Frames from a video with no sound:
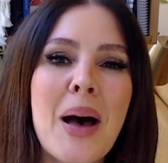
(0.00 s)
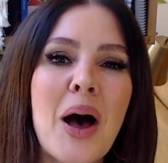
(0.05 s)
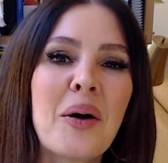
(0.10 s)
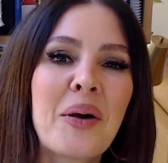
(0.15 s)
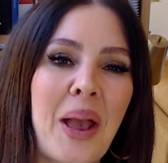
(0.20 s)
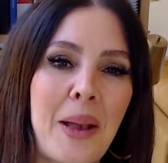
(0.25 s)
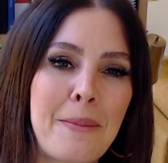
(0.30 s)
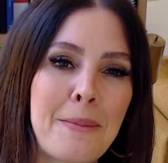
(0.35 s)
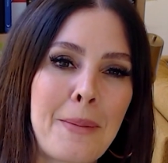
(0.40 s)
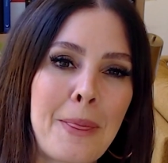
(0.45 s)

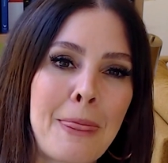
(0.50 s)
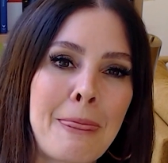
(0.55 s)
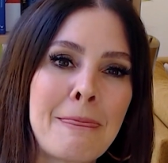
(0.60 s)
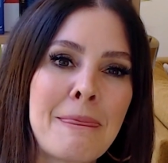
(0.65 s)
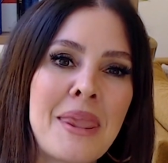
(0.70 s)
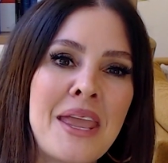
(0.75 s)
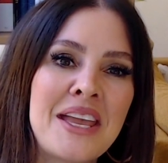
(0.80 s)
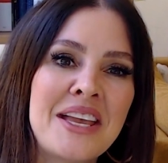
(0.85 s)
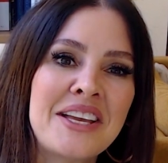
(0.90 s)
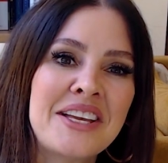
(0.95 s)
Okay.
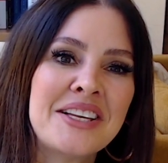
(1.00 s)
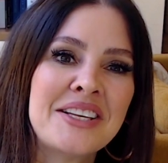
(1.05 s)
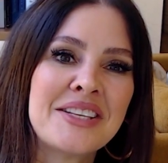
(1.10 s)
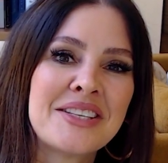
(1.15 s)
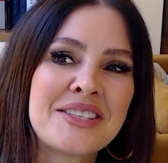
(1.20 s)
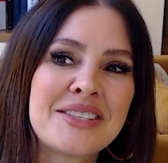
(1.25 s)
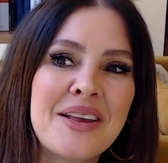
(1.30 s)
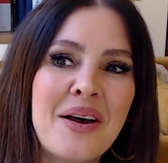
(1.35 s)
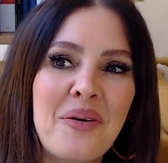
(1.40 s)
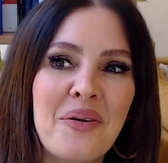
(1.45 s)

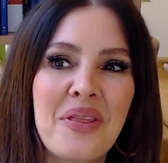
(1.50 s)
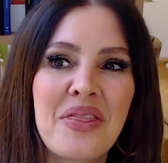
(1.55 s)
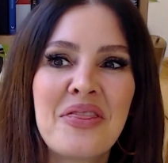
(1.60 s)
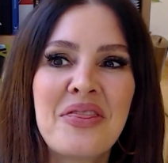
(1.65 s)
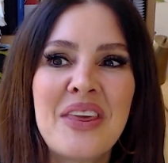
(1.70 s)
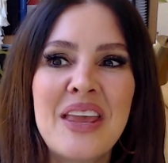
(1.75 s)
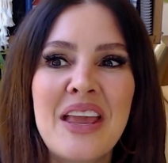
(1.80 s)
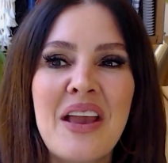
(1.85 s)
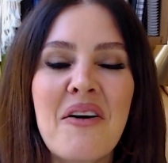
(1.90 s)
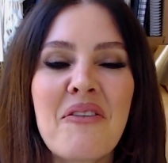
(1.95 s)
So
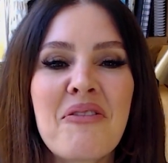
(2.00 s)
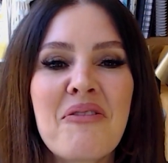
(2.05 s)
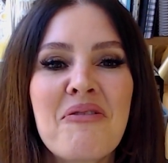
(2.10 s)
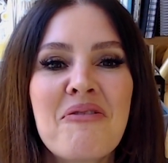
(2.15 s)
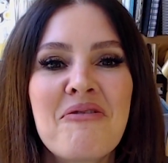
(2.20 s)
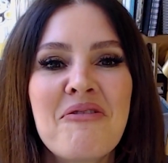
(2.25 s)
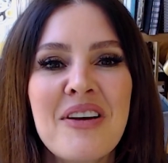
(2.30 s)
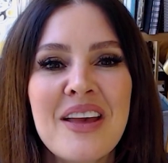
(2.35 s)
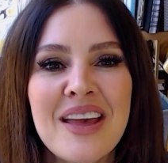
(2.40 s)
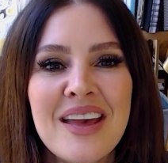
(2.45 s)
the
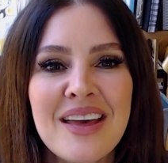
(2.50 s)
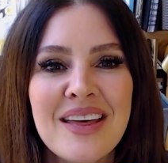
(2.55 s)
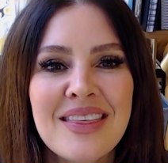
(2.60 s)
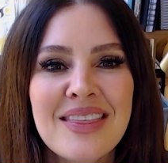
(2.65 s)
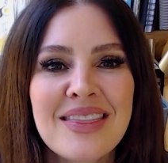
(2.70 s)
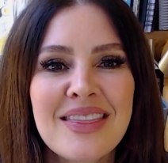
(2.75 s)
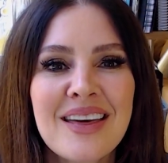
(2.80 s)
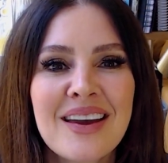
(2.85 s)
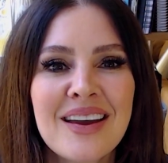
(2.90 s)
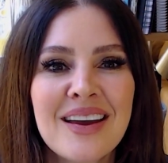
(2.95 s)
5th
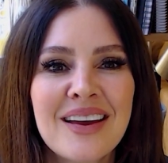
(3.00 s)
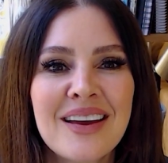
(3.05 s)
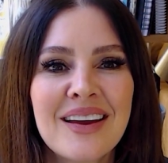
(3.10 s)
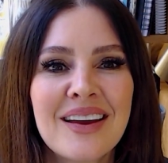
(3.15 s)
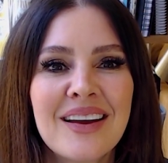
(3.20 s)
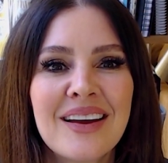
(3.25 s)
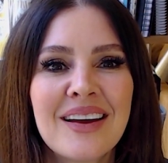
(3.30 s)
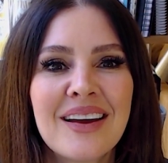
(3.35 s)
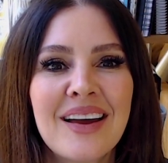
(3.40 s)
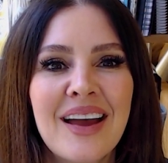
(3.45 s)

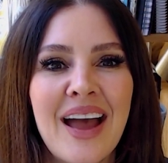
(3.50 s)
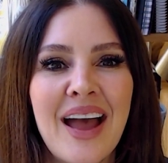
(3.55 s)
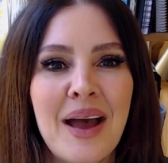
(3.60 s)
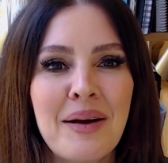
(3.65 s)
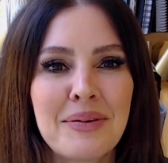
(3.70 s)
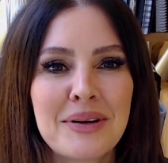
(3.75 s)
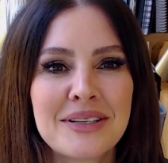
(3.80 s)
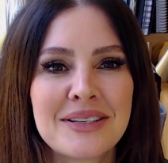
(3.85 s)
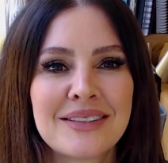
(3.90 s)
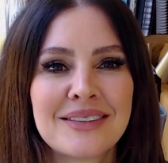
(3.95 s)

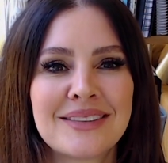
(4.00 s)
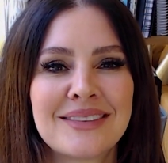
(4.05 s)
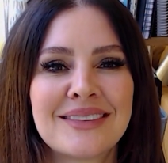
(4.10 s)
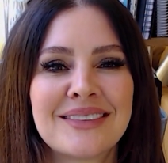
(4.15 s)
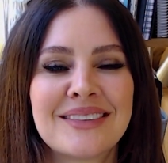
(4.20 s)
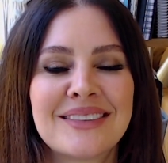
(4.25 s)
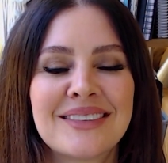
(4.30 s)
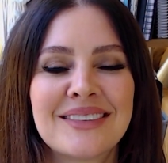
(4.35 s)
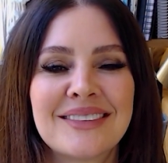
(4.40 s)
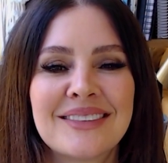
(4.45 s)
habit,
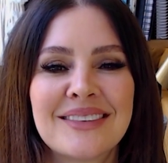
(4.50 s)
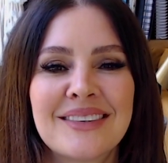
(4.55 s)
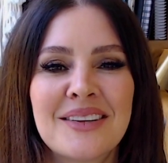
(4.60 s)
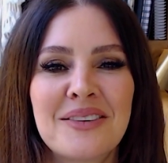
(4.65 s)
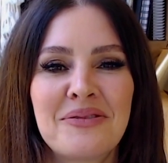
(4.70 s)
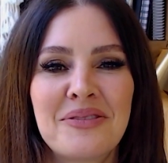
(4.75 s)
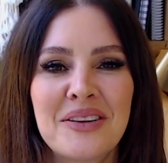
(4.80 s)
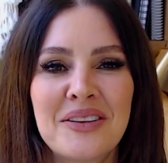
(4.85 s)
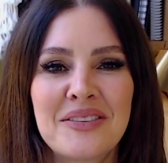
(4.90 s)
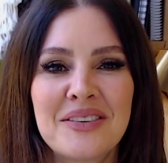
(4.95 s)

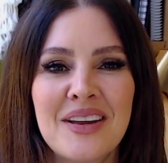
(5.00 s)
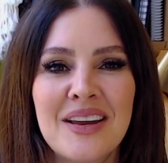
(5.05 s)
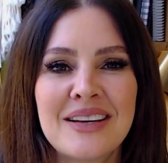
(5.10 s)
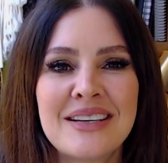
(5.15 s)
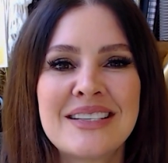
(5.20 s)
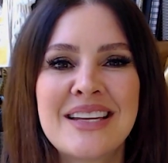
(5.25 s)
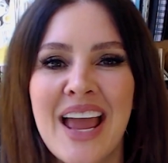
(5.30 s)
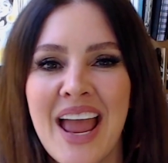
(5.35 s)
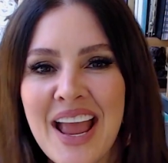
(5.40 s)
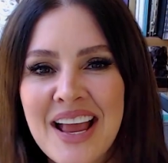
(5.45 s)
the 5th
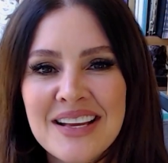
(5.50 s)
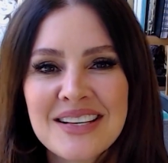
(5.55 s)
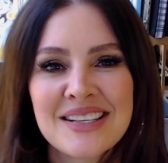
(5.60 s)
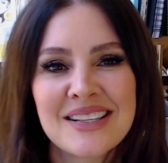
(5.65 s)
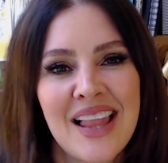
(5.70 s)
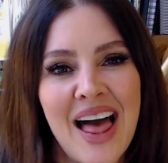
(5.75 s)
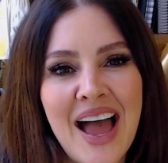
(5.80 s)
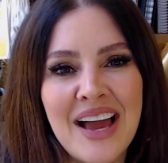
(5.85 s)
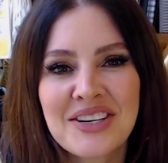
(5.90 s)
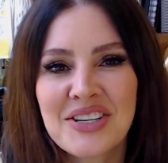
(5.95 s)
day
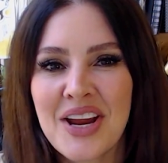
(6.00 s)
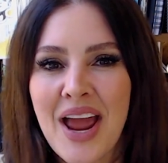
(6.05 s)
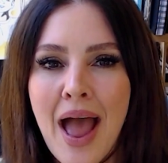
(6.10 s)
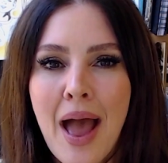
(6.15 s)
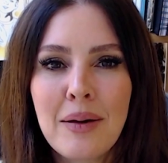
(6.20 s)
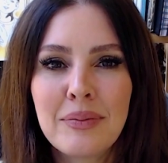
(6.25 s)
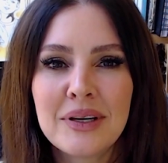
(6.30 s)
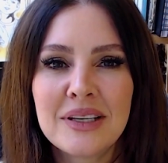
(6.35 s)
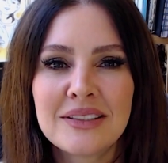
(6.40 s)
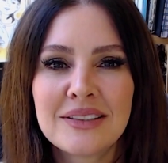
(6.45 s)
/
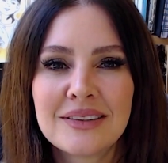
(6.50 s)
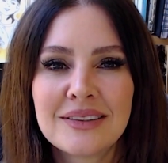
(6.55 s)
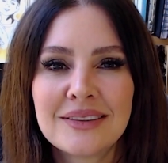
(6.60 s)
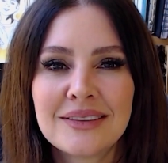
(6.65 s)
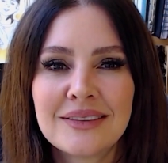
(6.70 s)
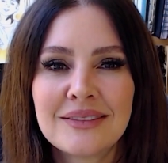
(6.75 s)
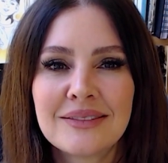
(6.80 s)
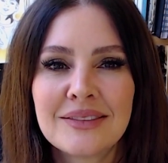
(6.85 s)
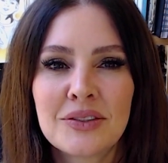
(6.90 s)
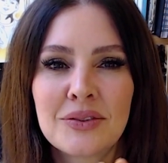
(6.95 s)
habit
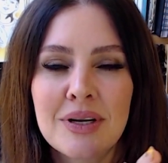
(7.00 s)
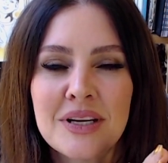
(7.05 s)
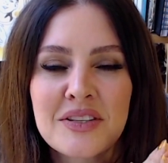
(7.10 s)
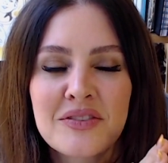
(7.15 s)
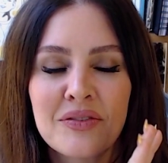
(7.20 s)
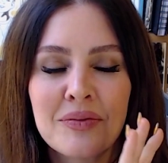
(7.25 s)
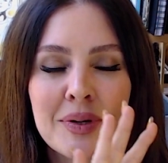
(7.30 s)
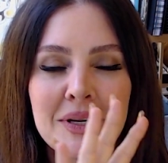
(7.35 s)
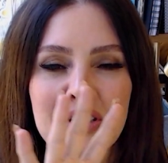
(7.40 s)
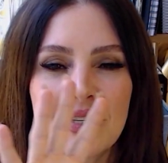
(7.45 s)
for
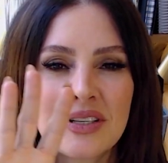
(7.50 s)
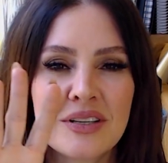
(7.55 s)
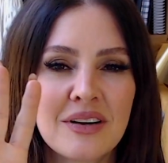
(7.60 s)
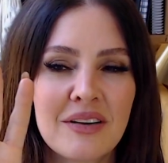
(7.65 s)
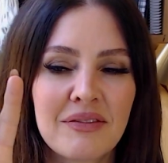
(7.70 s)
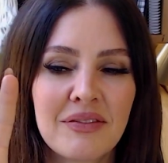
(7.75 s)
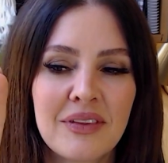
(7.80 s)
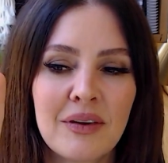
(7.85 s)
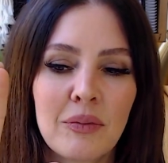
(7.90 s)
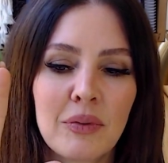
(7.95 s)
transformation
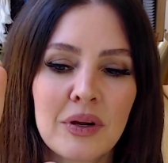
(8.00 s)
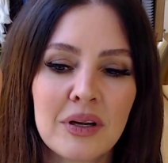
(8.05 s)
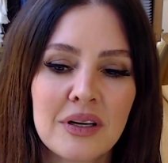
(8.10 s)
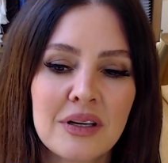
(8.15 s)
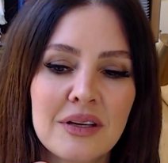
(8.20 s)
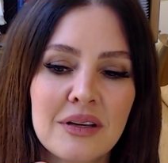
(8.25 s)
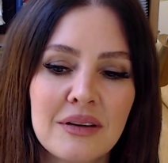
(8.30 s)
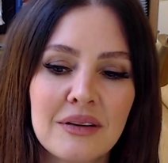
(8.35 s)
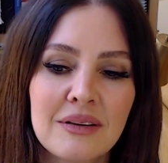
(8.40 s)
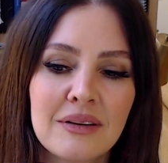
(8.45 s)
that we're going
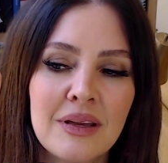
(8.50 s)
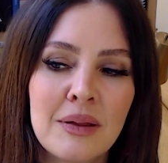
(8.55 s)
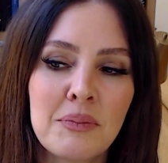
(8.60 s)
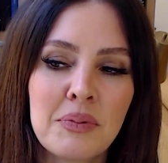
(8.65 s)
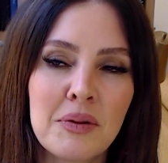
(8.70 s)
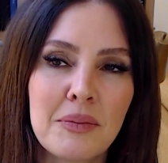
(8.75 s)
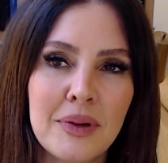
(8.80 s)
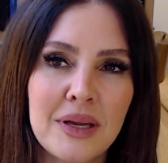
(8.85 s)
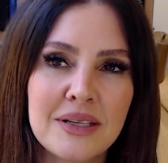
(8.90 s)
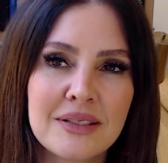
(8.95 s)
to
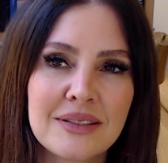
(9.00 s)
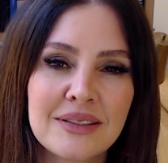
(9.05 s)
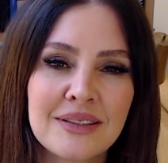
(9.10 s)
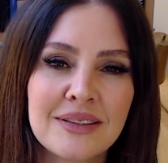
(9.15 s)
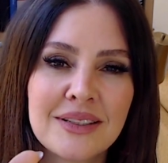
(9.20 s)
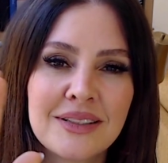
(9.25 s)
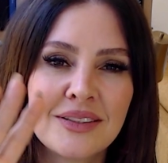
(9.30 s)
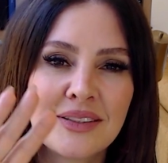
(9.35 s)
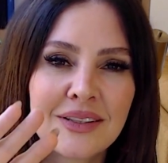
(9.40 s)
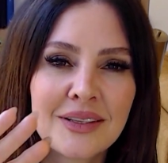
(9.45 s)
implement,
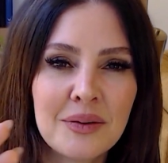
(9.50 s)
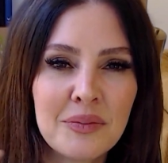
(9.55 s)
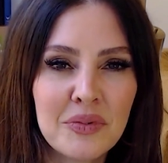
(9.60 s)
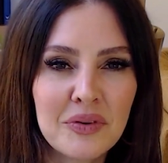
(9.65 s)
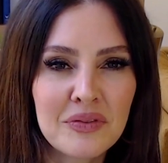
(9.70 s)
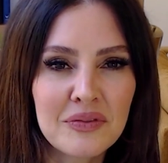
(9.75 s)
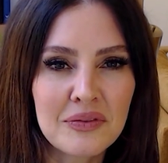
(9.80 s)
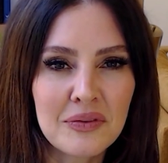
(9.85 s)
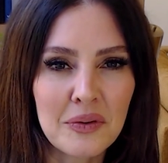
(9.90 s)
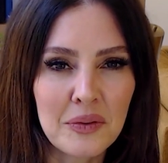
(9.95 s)
and then you're going to
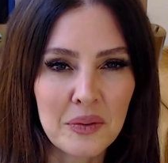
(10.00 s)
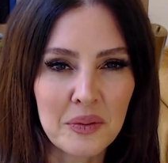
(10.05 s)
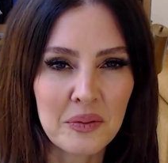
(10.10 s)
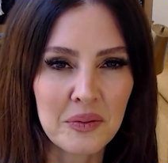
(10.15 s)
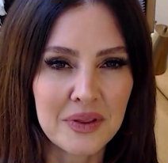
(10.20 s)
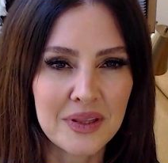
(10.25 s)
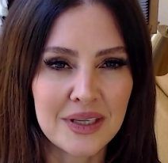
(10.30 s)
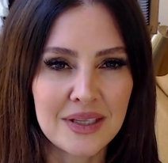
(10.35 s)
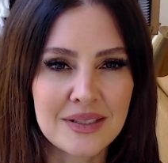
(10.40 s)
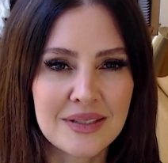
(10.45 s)
move forward
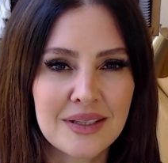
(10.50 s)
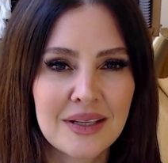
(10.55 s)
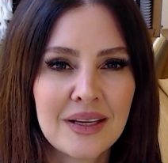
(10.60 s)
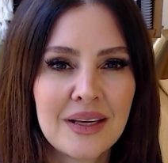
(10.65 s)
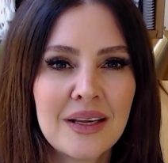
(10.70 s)
with these.